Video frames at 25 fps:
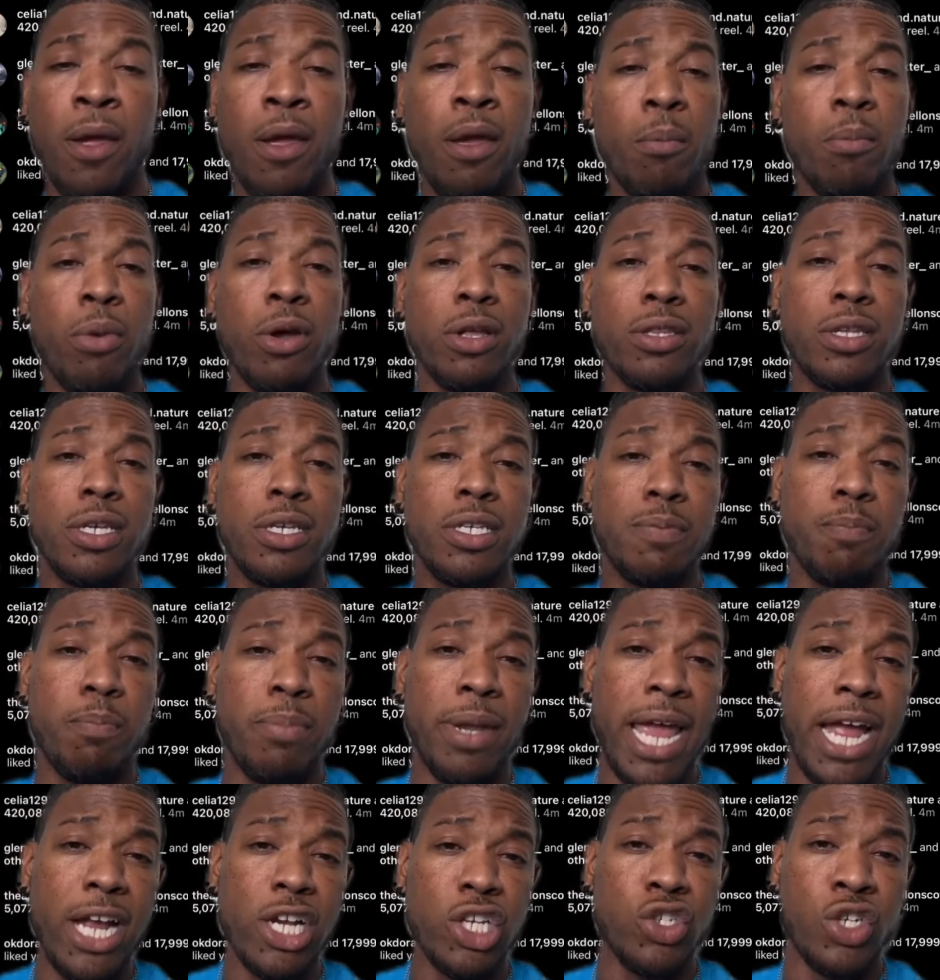But this
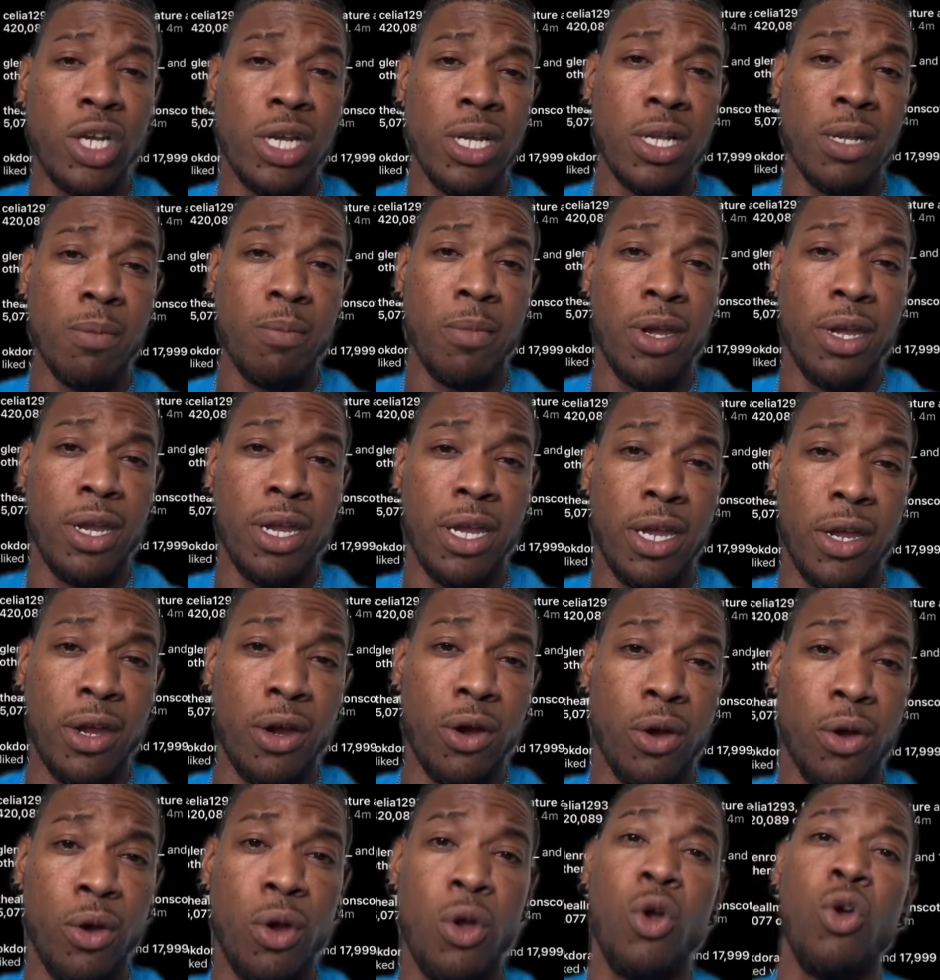black gentleman
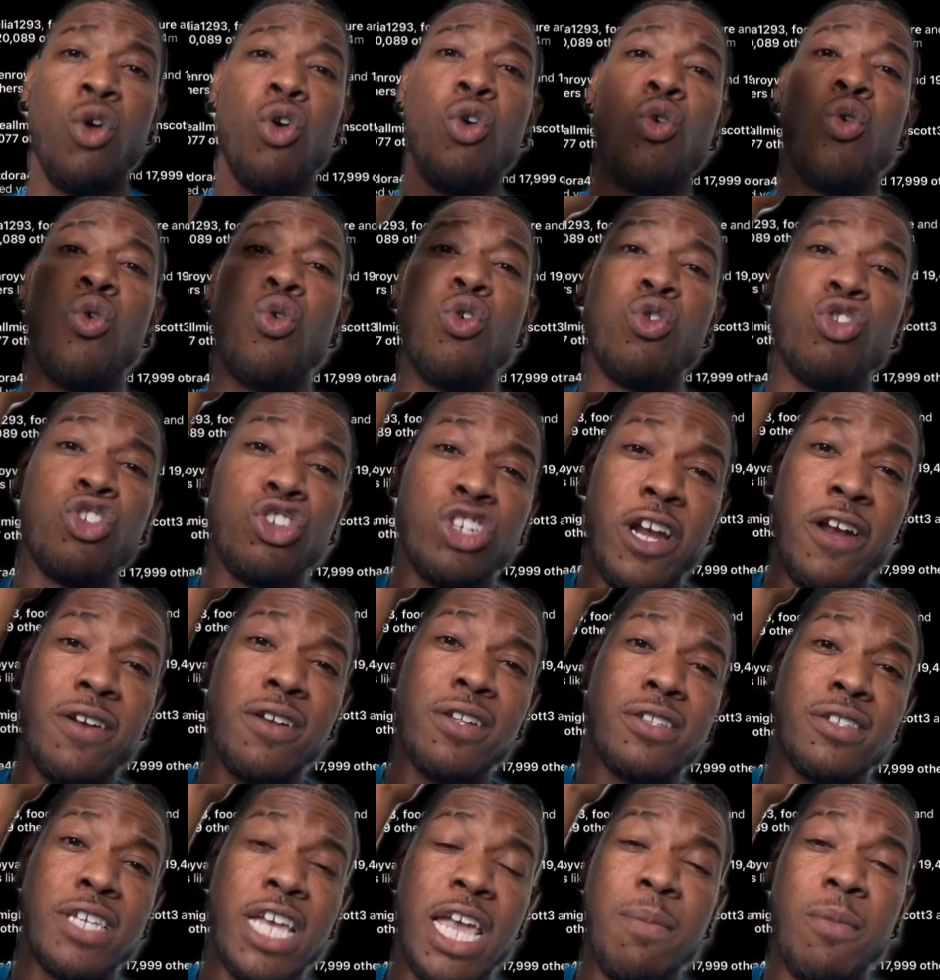here, who shared the
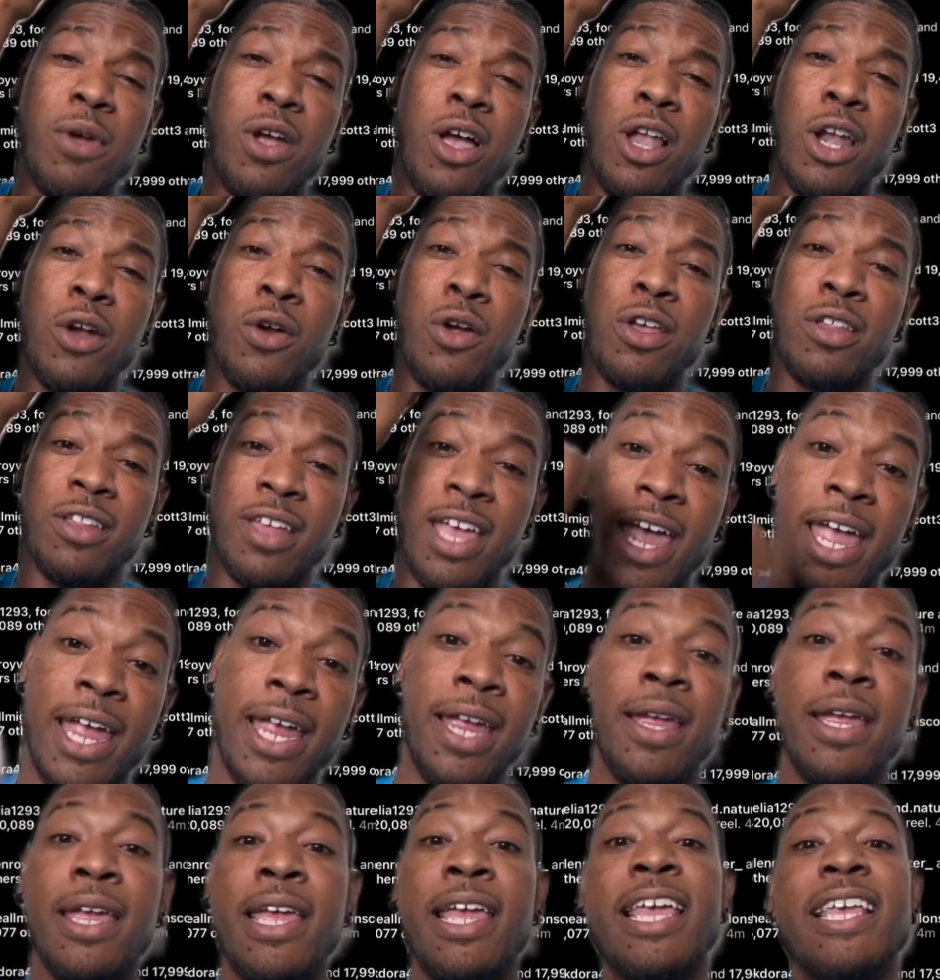same color as I,
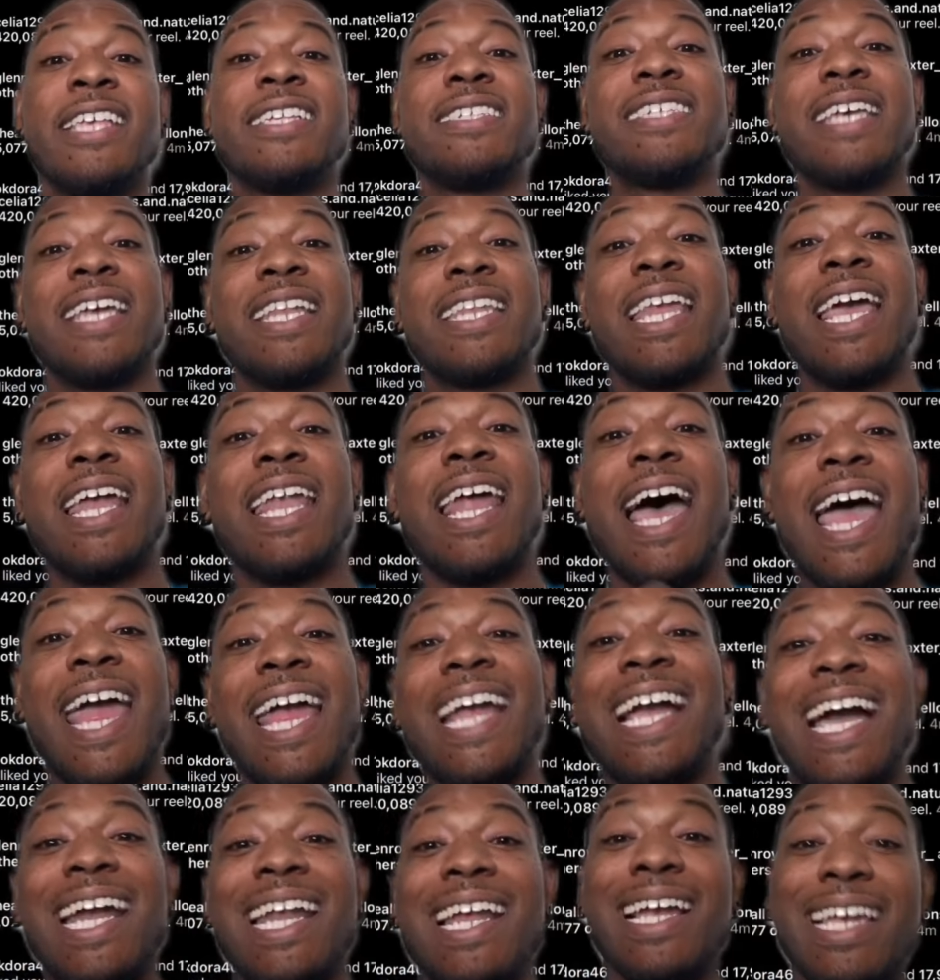said that I
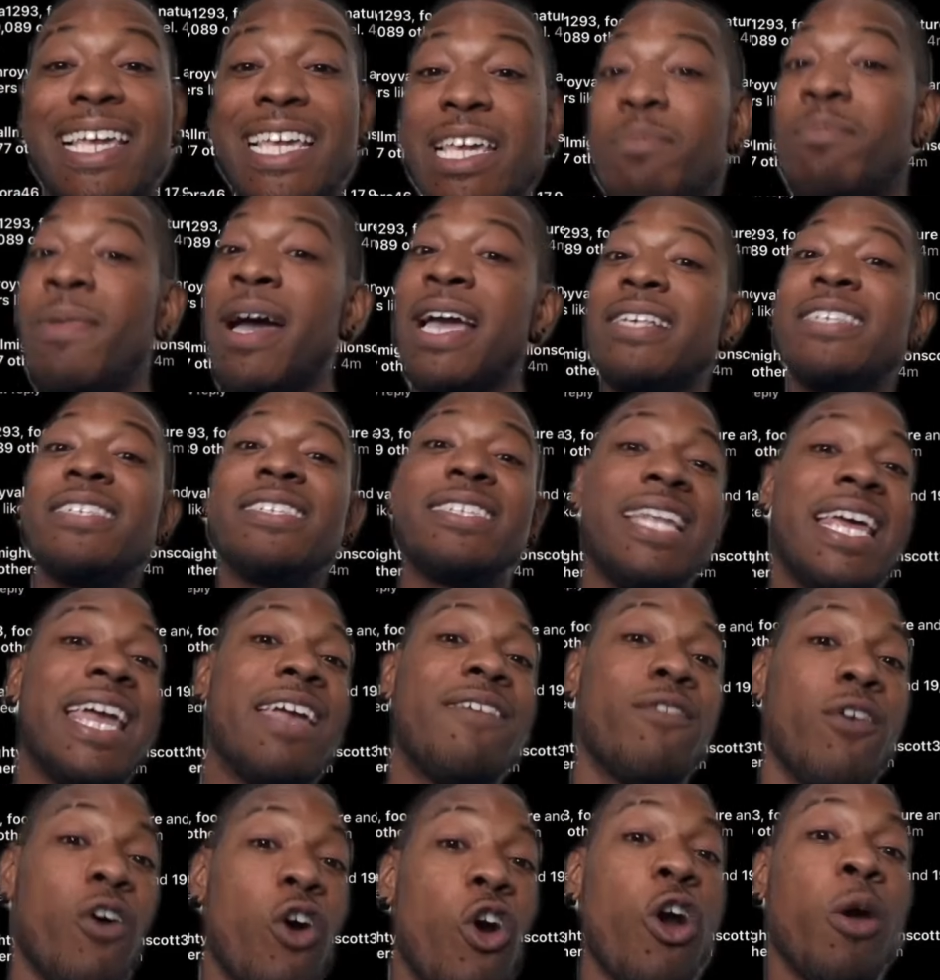gotta keep my slave
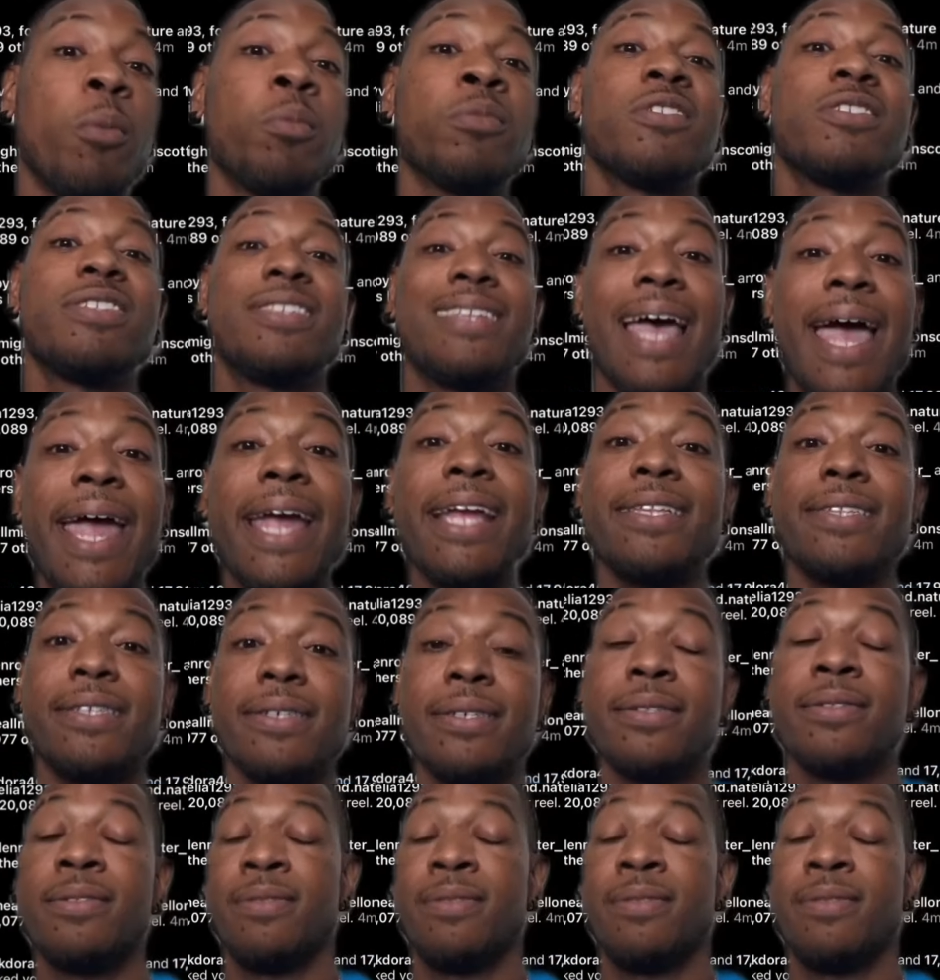arms tight.